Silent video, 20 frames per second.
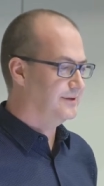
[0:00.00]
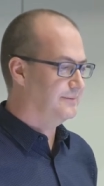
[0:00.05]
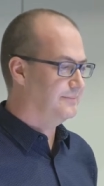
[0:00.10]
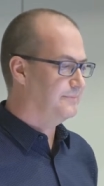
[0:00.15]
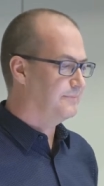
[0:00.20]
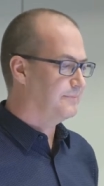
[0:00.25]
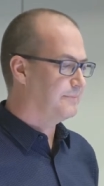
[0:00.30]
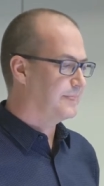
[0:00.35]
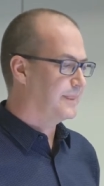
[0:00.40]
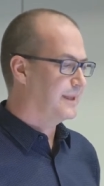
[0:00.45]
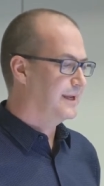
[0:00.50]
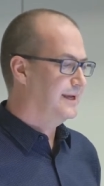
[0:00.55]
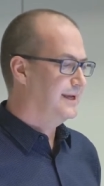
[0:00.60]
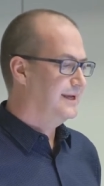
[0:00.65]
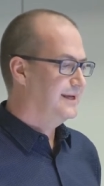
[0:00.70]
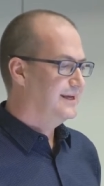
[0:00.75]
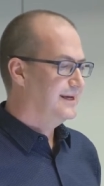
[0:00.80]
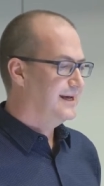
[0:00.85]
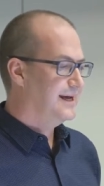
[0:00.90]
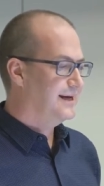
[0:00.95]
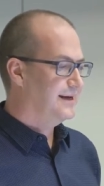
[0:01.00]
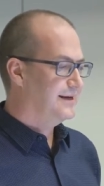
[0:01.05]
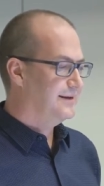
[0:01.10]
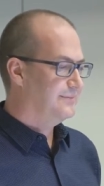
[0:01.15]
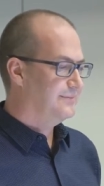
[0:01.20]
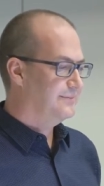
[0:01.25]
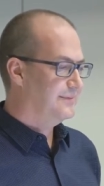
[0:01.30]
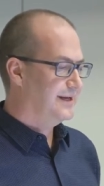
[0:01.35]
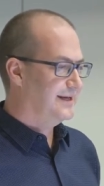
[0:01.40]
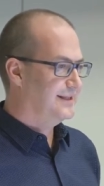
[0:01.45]
them.
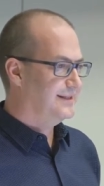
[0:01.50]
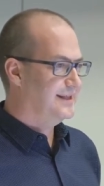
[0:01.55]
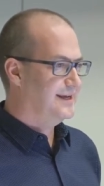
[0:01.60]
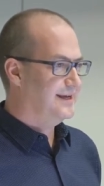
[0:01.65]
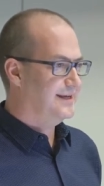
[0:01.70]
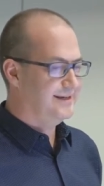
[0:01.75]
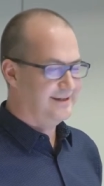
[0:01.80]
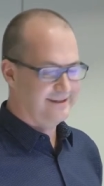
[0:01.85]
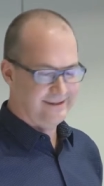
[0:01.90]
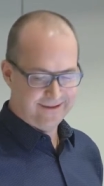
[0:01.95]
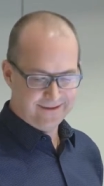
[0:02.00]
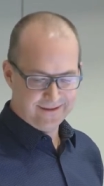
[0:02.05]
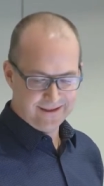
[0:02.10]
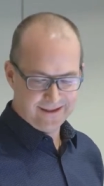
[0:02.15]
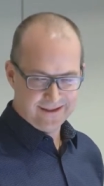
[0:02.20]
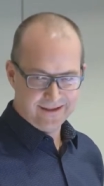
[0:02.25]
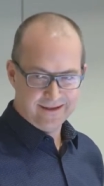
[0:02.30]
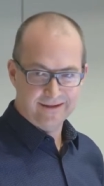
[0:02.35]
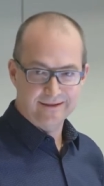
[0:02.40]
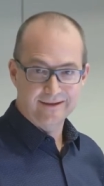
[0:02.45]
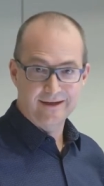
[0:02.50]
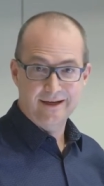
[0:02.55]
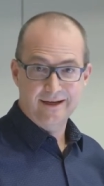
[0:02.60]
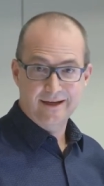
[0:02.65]
Um, and then uh,